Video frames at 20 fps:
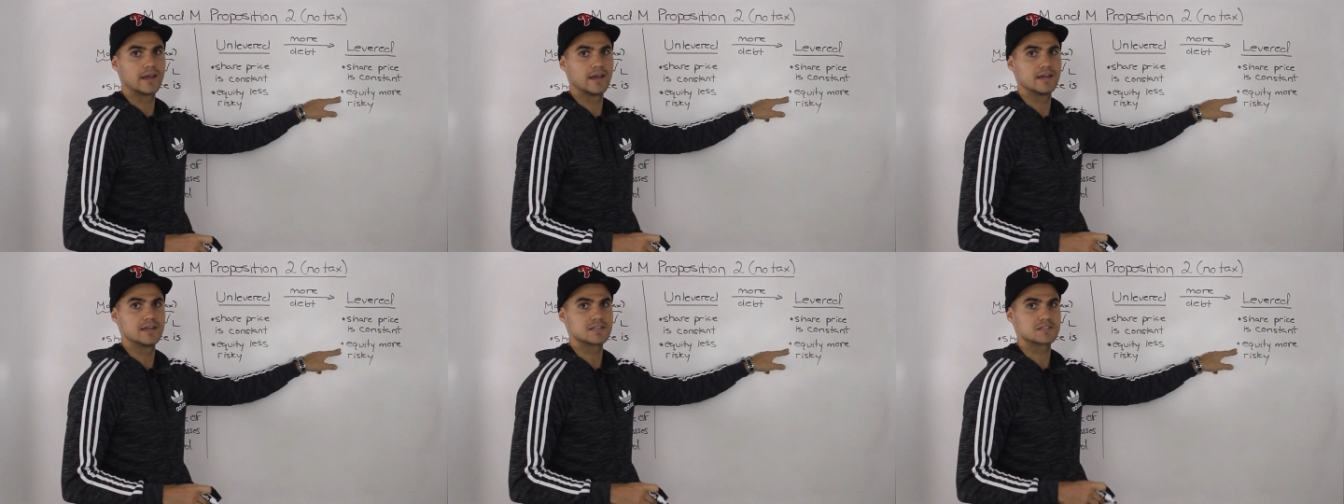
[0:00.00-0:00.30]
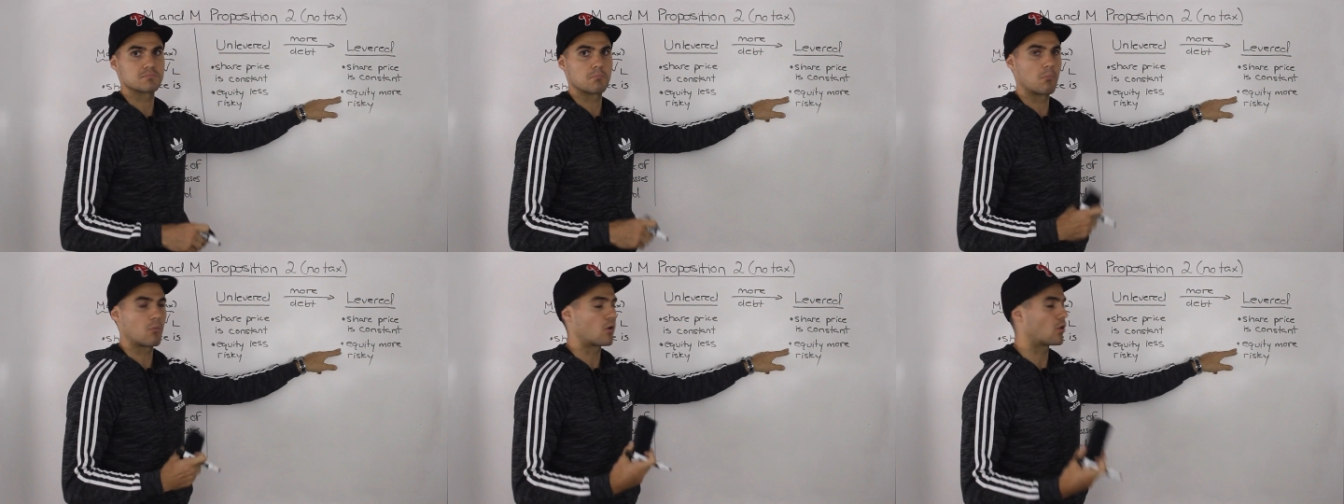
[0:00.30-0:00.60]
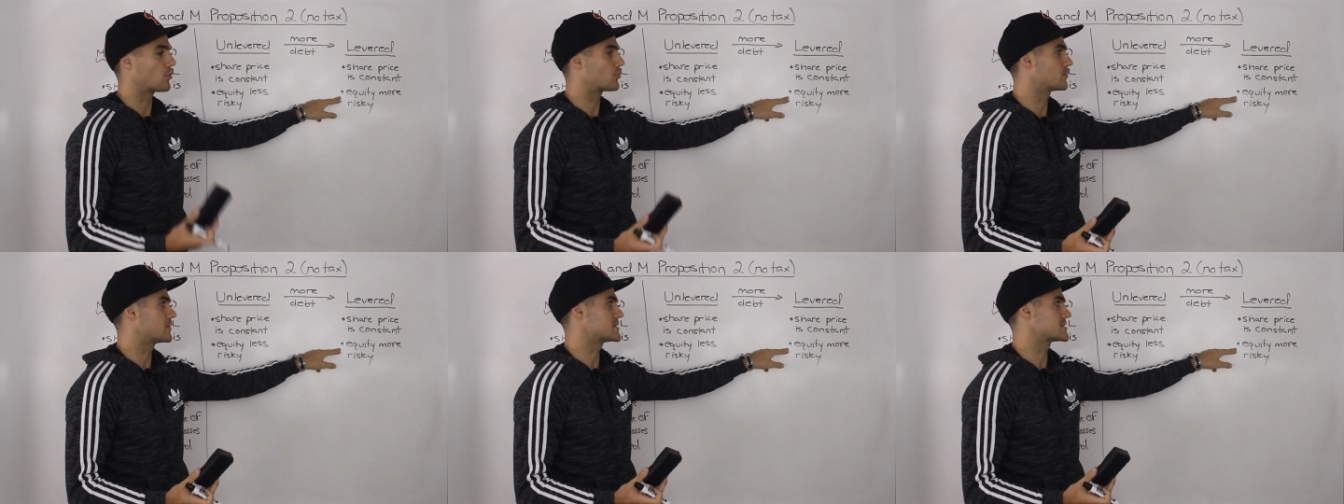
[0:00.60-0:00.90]
is
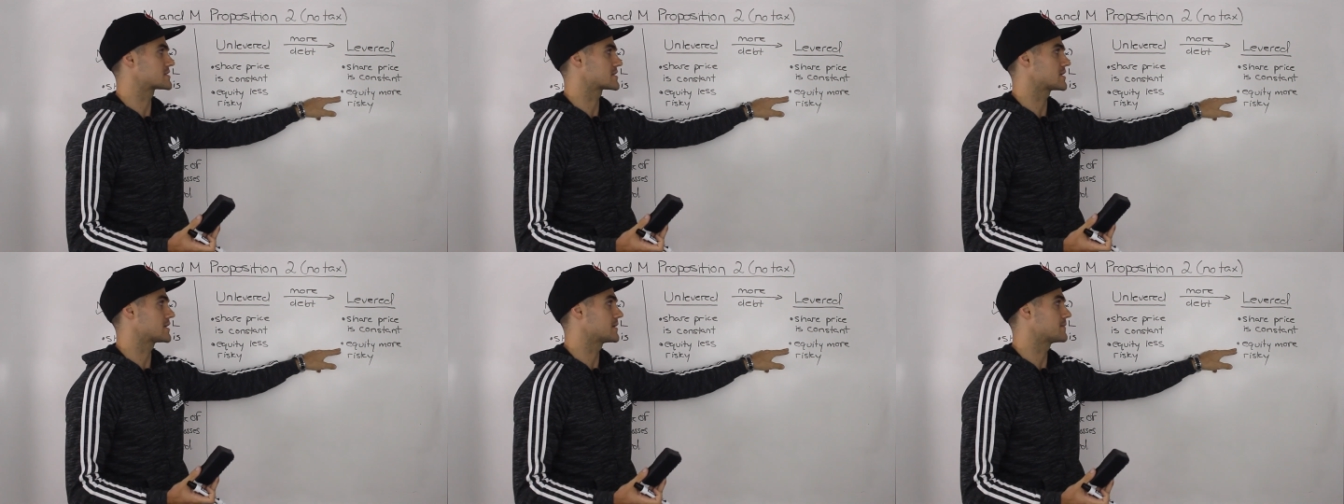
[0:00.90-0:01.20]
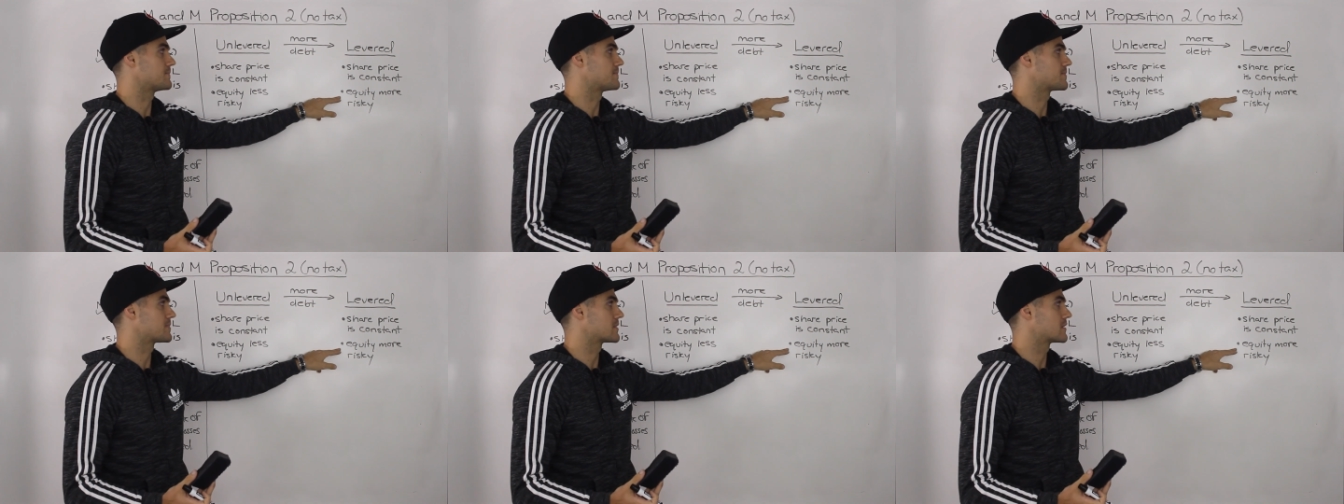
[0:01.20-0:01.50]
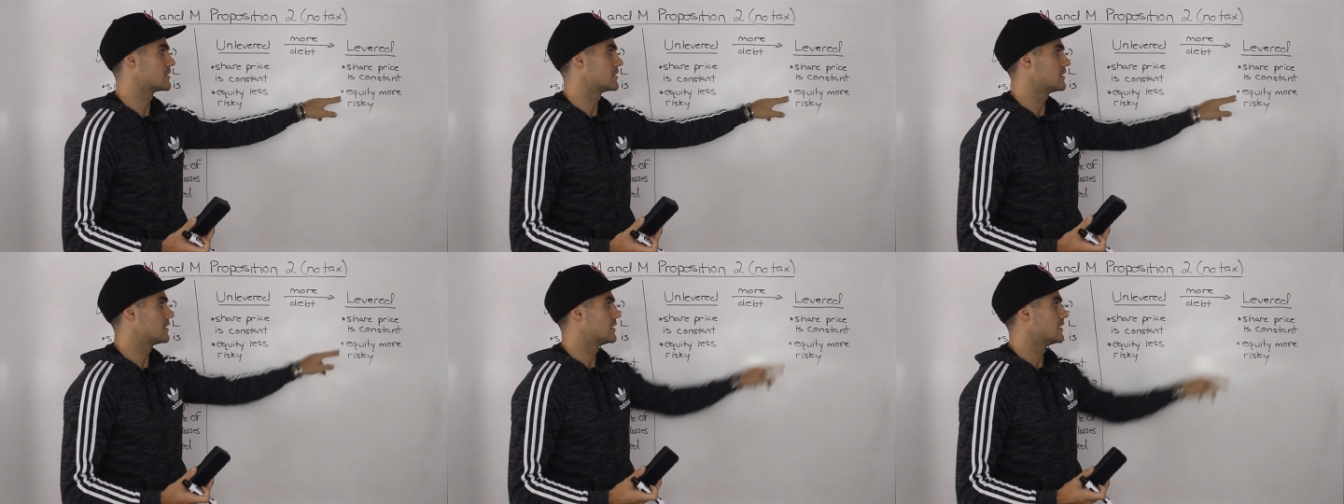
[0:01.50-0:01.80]
more risky.
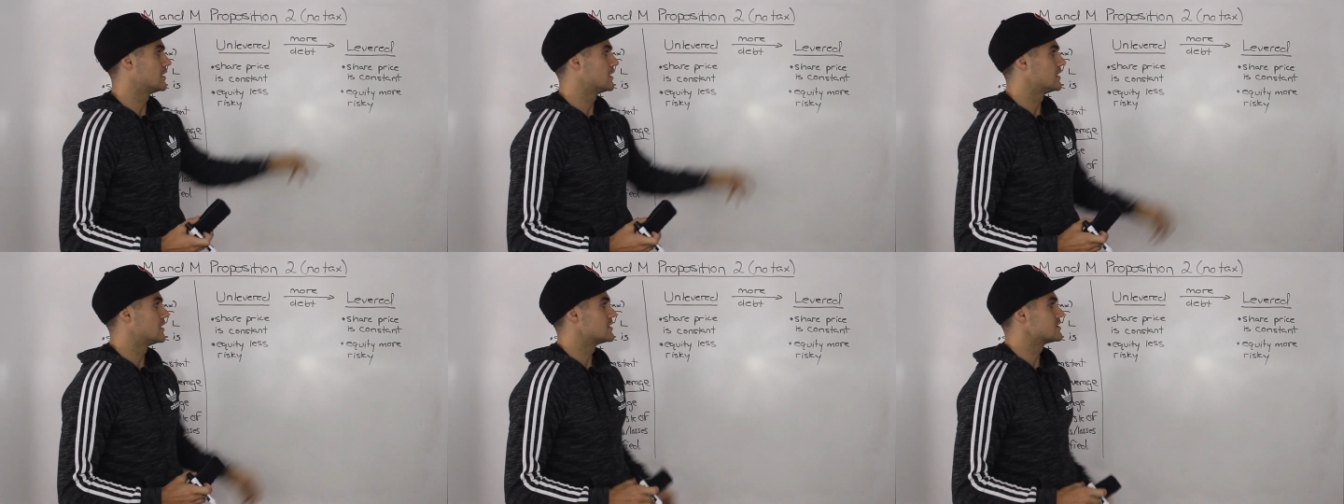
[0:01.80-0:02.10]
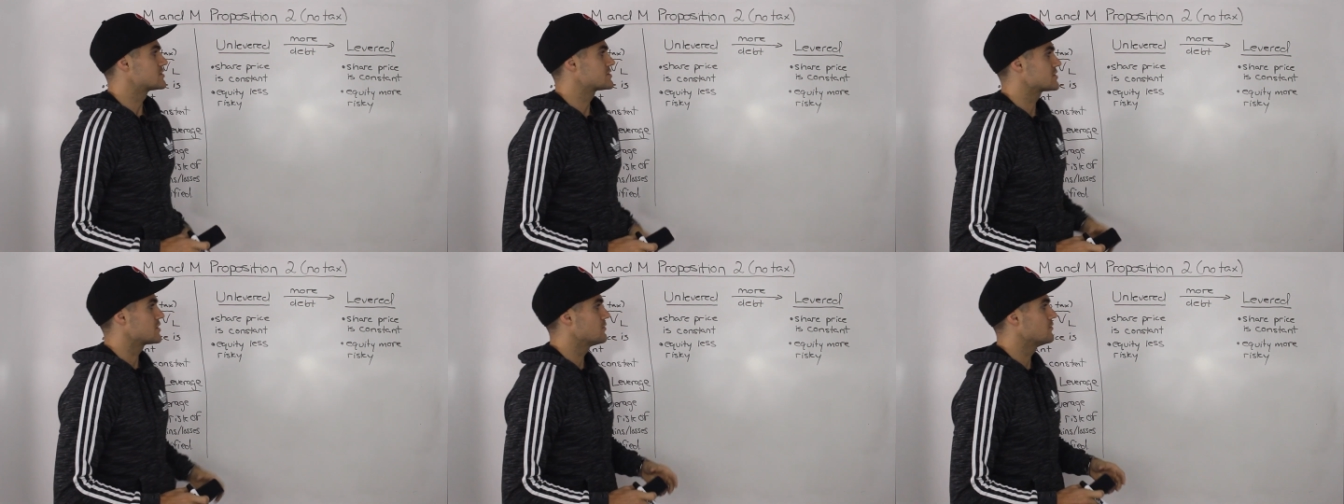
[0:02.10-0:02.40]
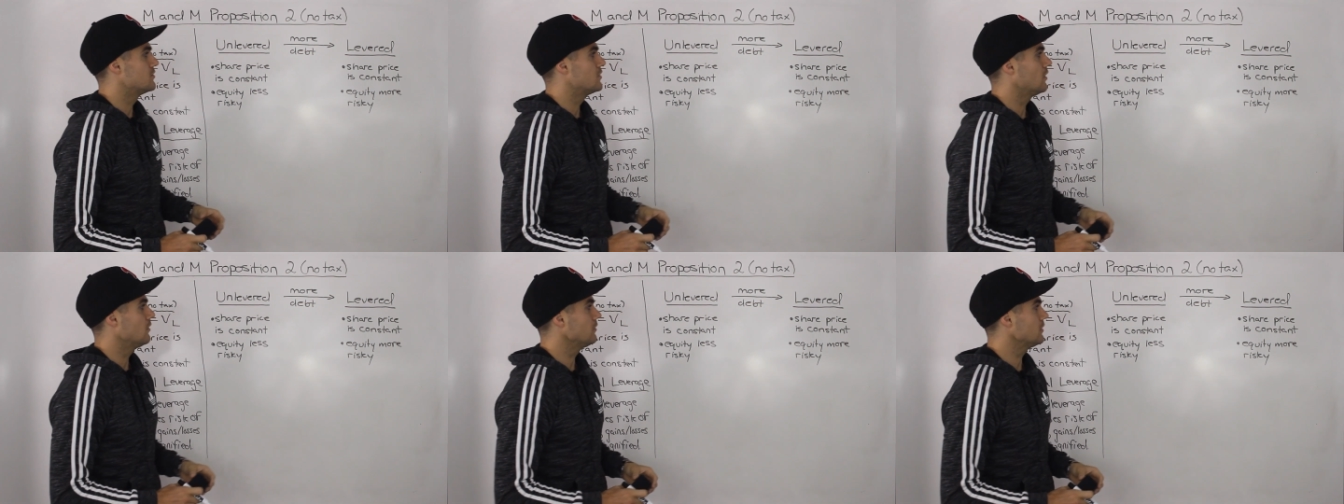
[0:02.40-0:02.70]

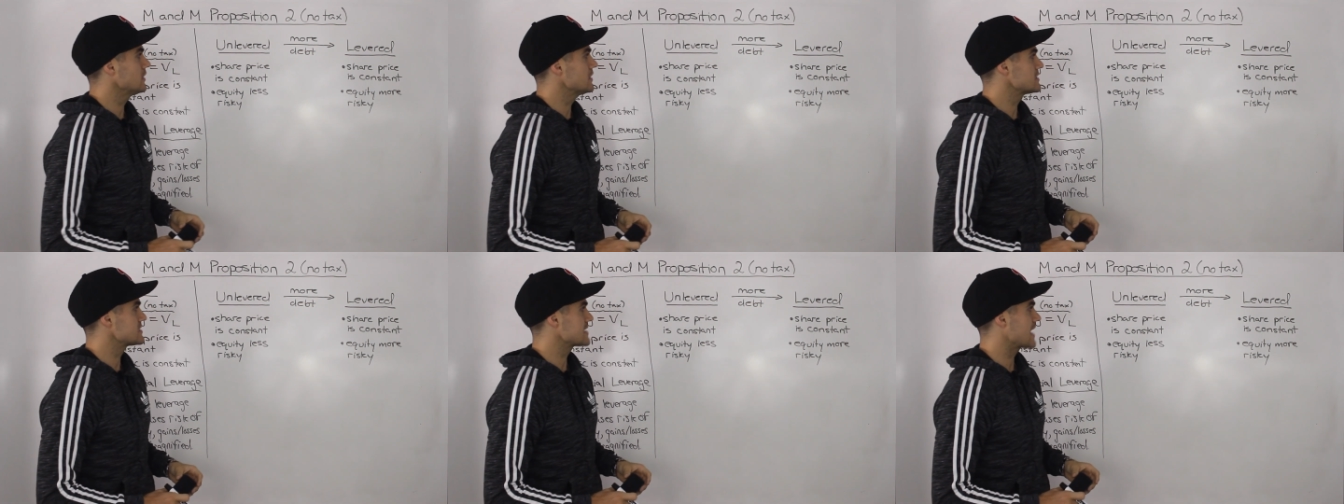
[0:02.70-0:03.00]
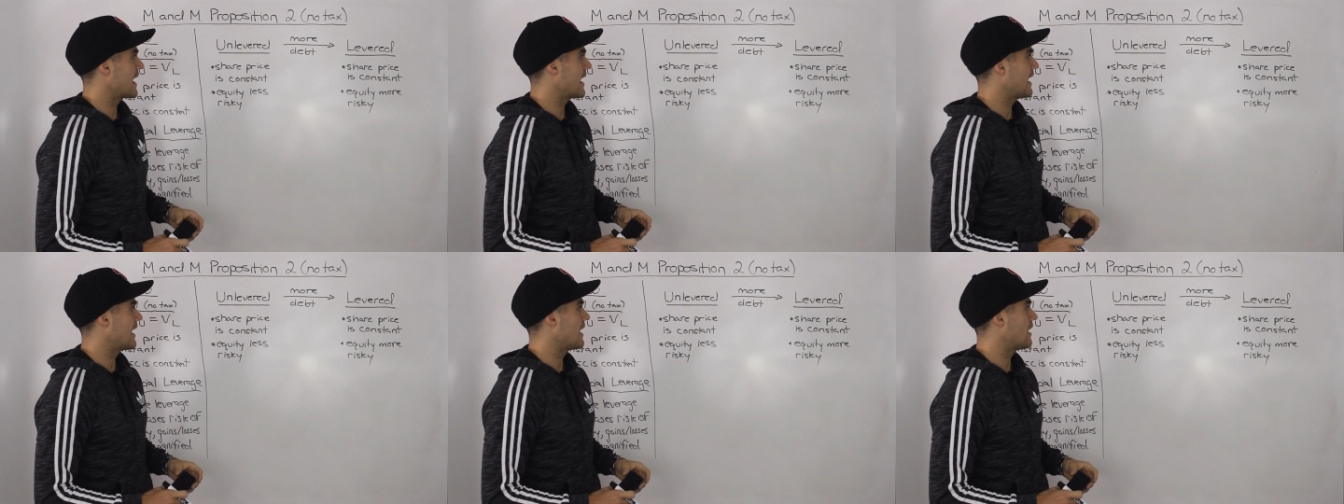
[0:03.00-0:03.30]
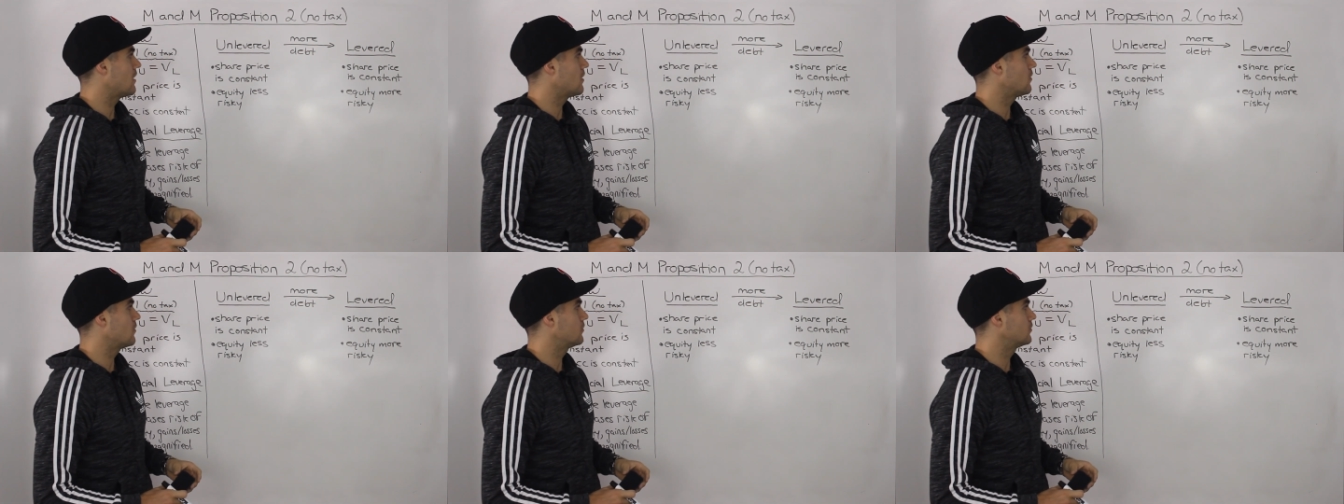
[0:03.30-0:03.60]
So notice
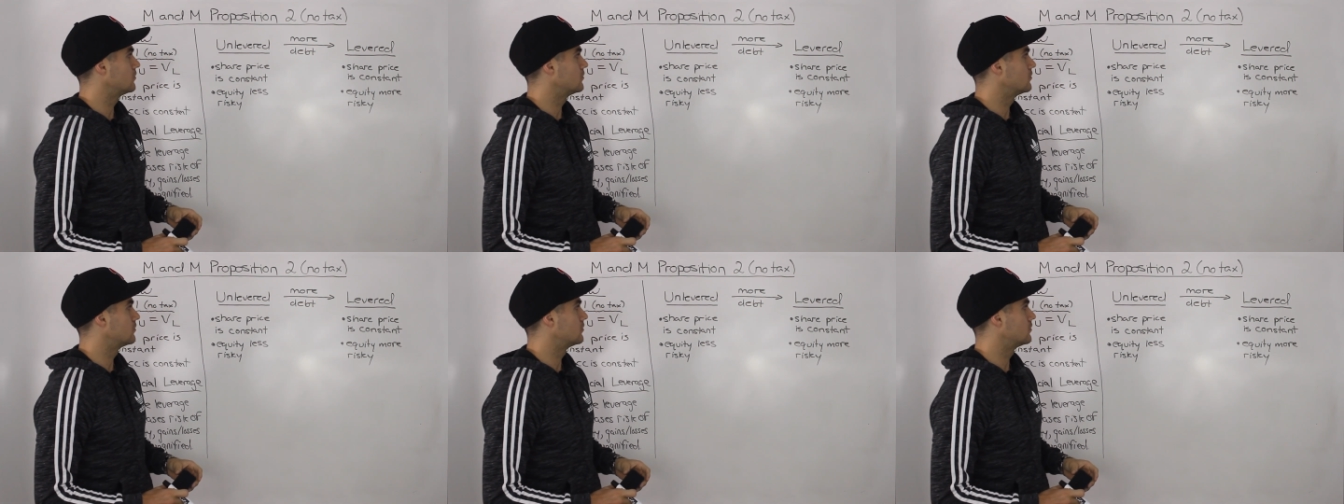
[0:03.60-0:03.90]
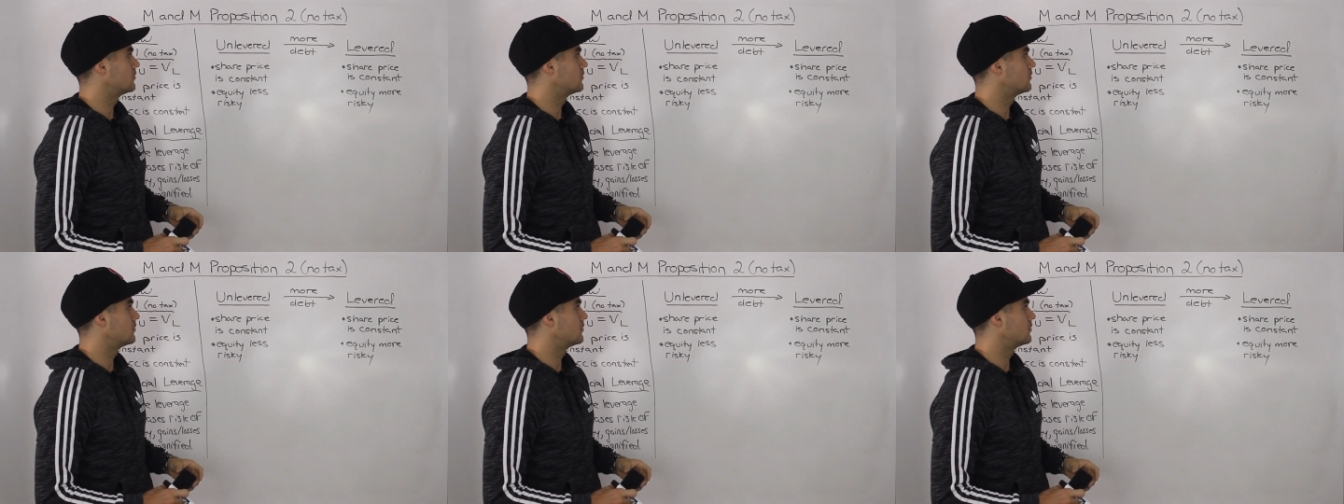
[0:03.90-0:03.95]
how